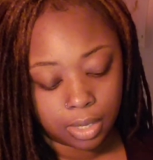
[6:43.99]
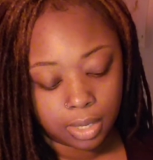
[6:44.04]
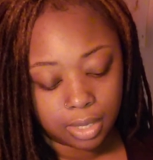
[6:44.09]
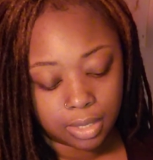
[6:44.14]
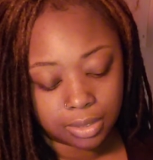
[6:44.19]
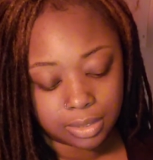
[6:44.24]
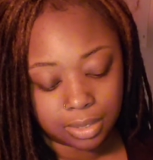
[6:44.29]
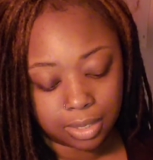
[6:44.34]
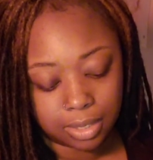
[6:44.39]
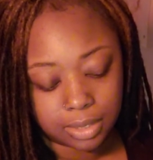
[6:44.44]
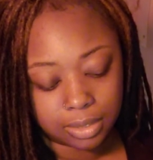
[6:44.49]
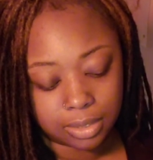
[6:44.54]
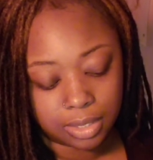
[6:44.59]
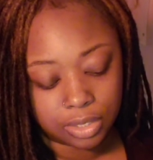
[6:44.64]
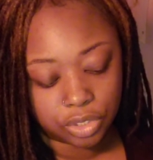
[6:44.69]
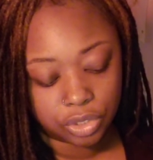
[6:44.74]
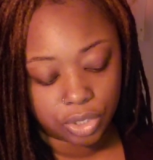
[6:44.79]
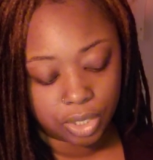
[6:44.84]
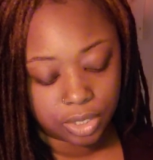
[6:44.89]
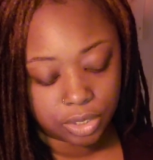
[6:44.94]
It says
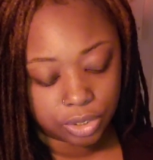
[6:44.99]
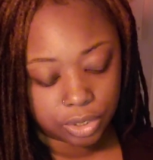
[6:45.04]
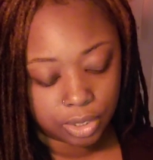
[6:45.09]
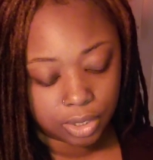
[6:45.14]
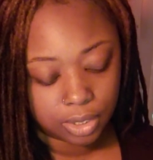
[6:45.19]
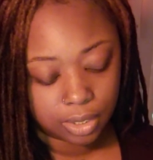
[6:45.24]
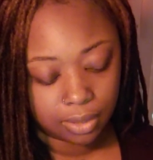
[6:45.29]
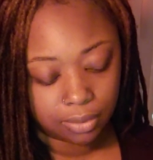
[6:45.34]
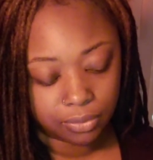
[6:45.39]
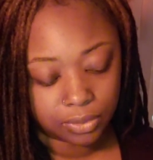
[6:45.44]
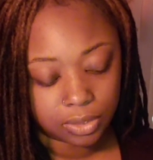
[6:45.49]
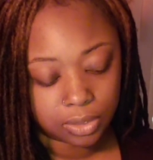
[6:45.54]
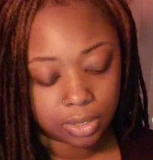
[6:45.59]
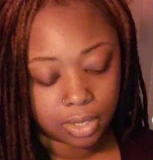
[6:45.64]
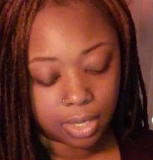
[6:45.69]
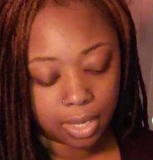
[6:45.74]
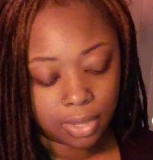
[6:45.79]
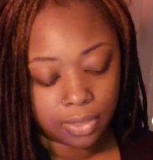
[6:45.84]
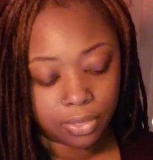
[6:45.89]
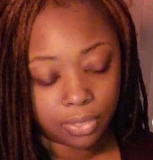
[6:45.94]
exchanging gifts
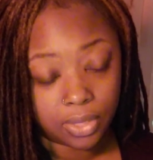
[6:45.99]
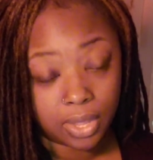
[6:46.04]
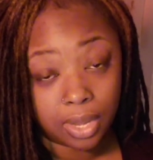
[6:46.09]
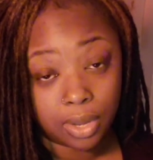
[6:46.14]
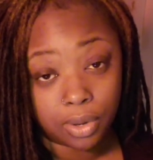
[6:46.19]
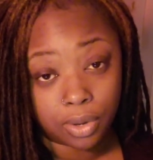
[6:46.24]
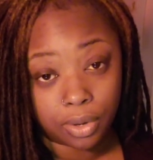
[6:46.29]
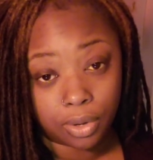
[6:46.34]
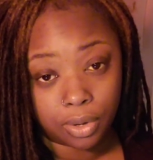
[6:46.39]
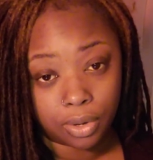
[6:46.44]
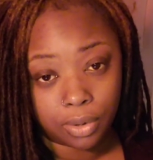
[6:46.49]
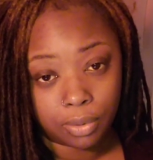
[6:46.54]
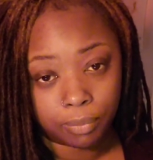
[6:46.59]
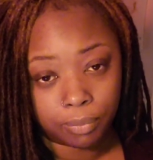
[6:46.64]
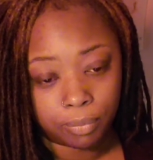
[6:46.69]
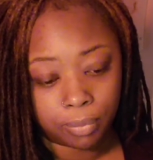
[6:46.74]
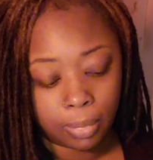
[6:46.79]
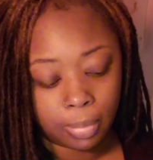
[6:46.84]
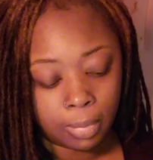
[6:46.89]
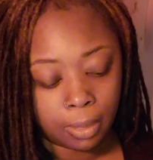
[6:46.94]
and thinker.
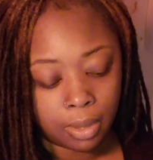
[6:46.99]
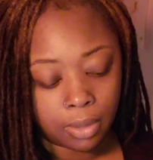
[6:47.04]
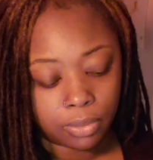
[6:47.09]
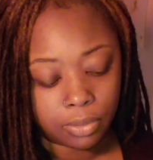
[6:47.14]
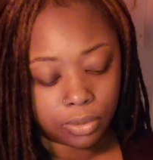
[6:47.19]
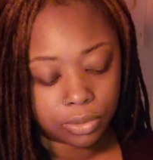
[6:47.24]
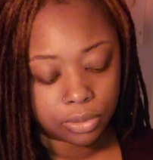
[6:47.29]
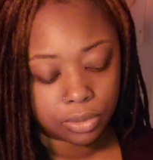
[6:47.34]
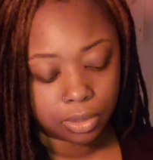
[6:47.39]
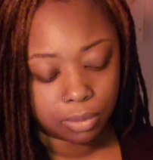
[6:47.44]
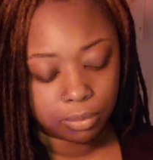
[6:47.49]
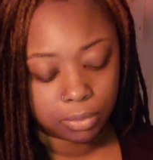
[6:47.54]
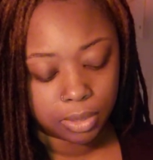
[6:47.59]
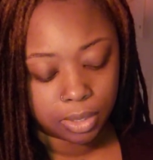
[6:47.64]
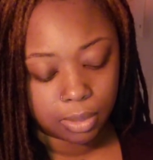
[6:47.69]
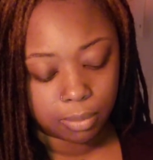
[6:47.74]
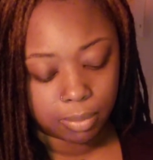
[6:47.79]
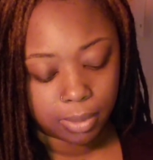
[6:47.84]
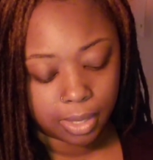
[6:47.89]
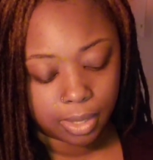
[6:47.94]
There's
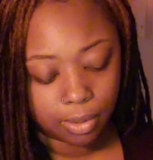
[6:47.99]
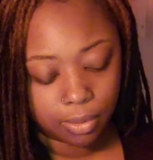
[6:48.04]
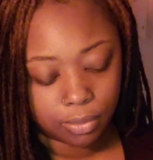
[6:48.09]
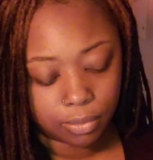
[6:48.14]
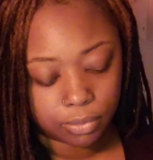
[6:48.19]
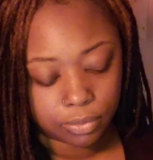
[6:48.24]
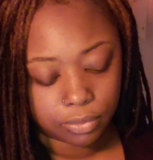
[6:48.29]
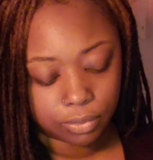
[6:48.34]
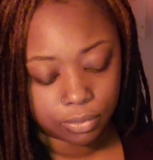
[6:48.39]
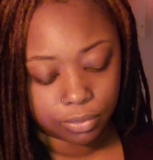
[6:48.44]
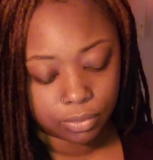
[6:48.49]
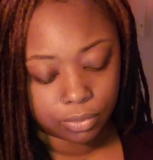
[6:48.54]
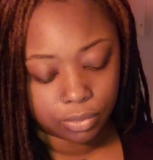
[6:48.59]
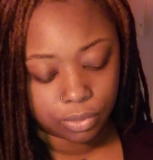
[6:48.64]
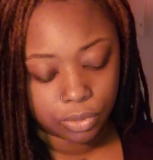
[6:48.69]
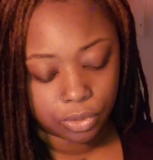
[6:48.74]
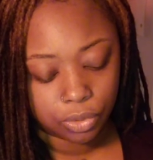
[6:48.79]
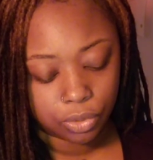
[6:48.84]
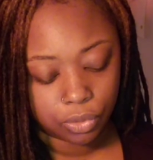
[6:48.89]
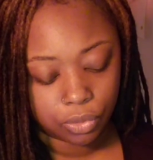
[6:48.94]
something about
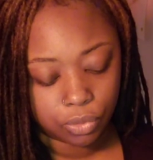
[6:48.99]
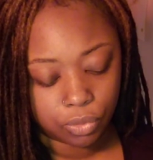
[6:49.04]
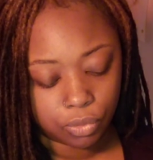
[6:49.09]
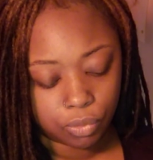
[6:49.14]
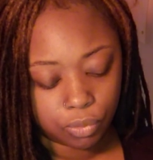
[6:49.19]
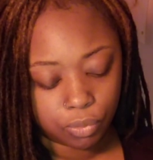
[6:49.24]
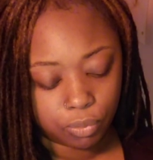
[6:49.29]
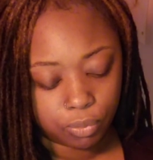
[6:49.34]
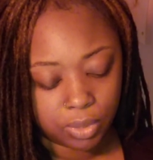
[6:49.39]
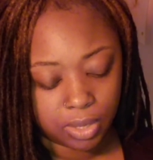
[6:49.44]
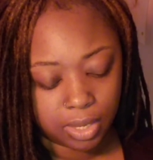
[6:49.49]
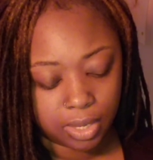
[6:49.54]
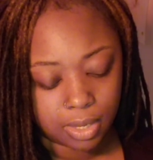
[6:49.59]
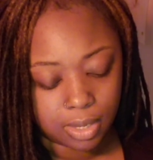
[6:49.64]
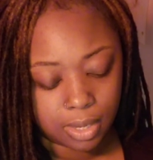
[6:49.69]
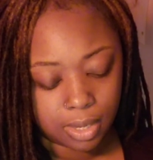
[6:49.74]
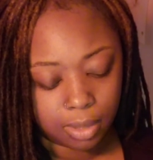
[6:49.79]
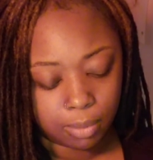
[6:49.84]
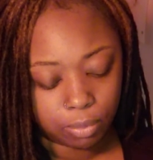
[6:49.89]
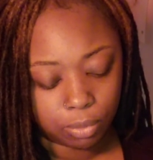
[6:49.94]
you
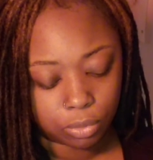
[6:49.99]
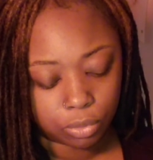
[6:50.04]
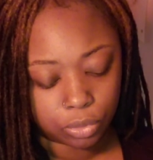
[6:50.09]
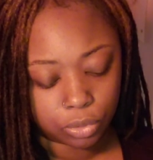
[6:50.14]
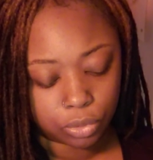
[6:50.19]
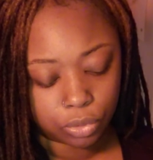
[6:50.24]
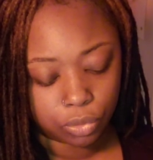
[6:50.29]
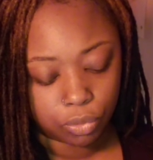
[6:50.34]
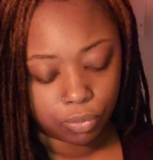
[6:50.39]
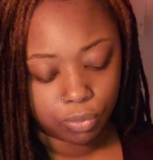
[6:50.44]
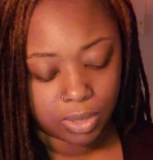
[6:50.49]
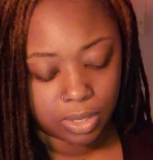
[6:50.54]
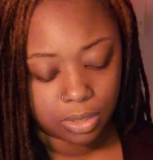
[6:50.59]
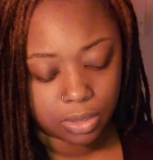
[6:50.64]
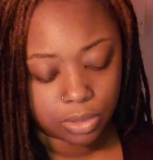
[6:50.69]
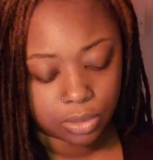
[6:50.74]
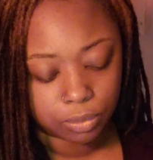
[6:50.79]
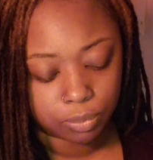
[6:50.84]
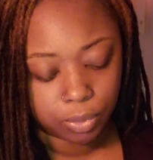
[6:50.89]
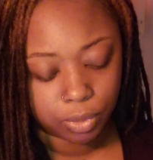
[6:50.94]
being able to meet
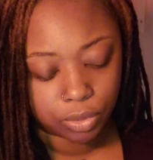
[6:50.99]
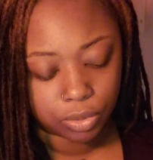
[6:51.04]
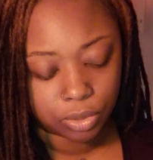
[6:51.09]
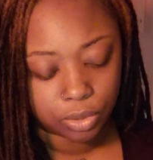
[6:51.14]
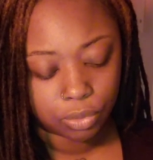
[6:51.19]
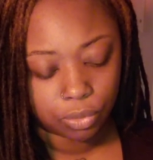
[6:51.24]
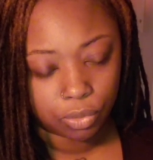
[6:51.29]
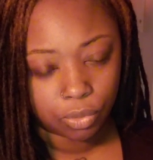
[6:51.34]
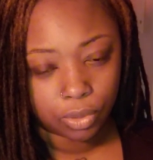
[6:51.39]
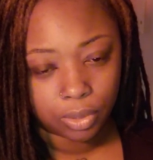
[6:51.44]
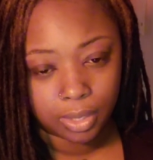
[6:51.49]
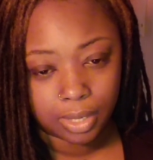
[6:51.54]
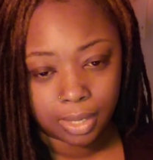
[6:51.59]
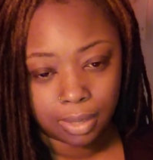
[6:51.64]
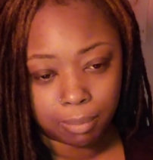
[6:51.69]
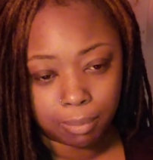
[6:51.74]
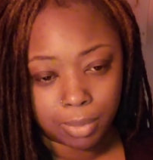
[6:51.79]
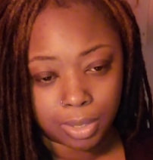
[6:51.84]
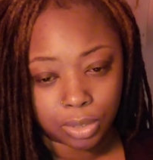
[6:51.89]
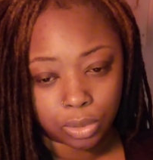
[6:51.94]
this person on
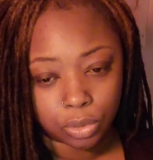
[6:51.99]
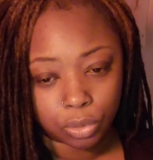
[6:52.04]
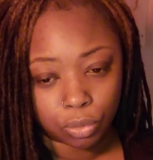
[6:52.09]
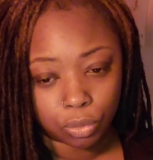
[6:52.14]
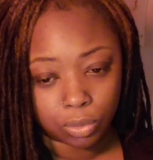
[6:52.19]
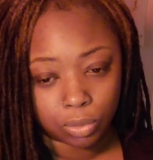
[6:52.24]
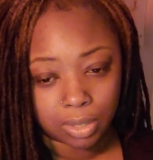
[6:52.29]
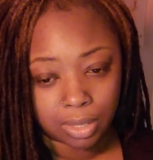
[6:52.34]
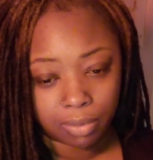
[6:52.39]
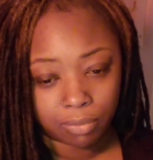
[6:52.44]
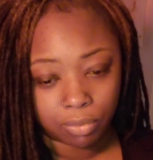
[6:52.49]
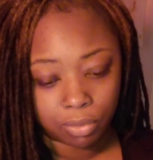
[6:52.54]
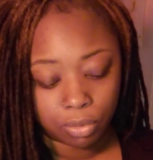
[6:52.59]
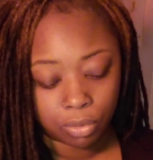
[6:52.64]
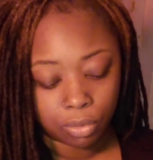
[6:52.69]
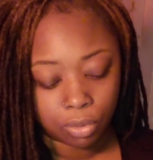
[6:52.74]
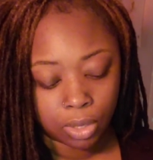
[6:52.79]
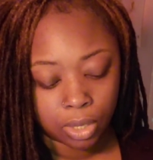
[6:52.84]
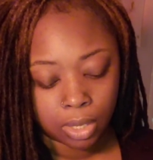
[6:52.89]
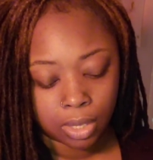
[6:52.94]
a mental
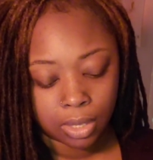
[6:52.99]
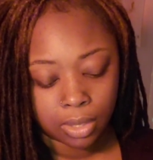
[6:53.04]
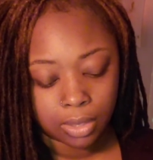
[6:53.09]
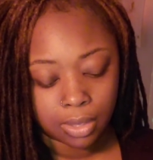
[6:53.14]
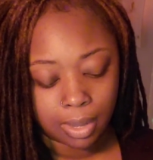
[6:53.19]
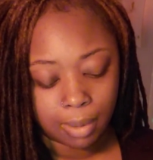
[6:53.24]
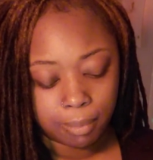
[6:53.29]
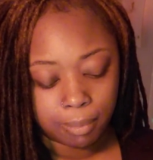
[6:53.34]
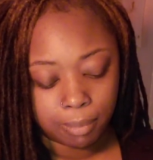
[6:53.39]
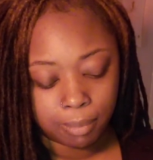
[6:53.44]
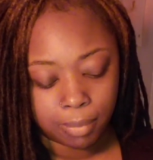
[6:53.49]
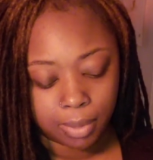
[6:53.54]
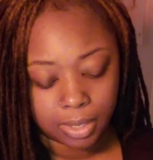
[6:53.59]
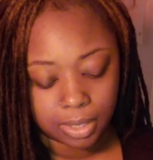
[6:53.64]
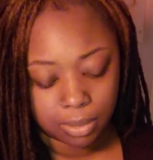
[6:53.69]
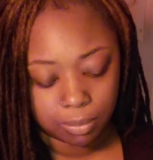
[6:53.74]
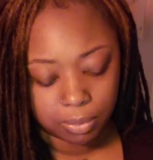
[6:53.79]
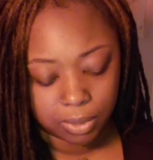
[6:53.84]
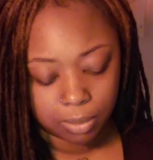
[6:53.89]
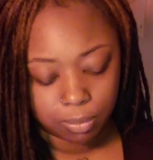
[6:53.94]
level that
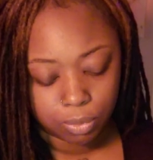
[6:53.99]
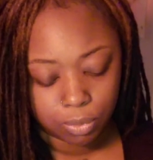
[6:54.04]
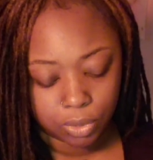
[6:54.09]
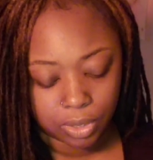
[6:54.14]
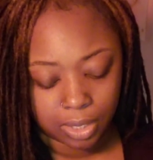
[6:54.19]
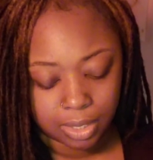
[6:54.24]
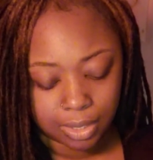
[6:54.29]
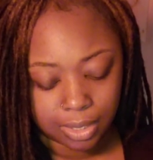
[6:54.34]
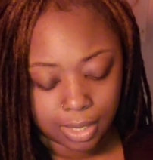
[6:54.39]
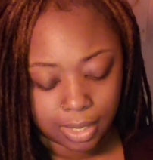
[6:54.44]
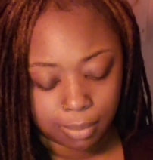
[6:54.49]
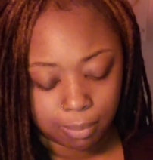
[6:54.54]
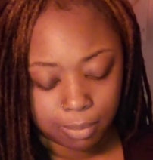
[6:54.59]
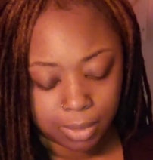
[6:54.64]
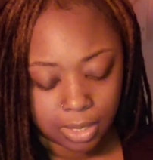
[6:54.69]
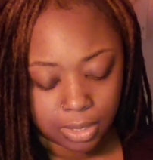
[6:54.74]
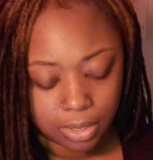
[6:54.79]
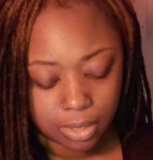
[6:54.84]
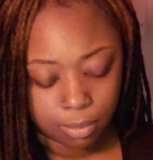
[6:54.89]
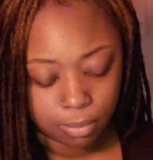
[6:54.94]
many people cannot
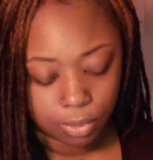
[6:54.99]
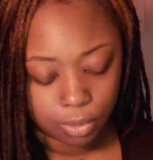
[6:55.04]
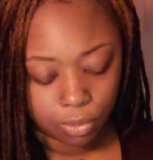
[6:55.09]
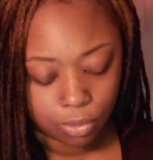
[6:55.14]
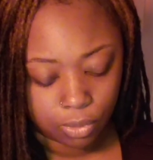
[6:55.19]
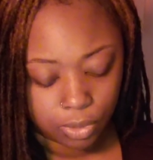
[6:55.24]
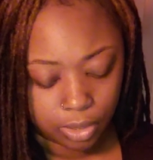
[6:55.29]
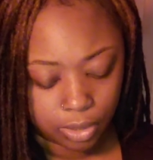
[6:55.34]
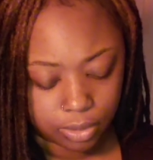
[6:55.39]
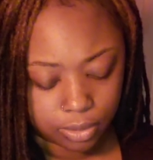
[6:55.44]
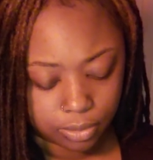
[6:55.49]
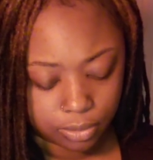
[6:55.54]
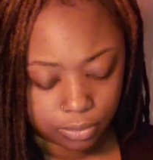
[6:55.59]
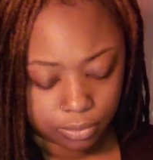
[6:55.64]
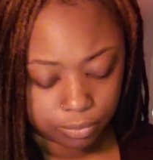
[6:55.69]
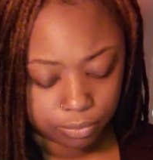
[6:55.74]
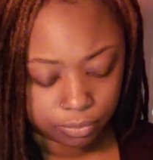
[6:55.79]
meet them on.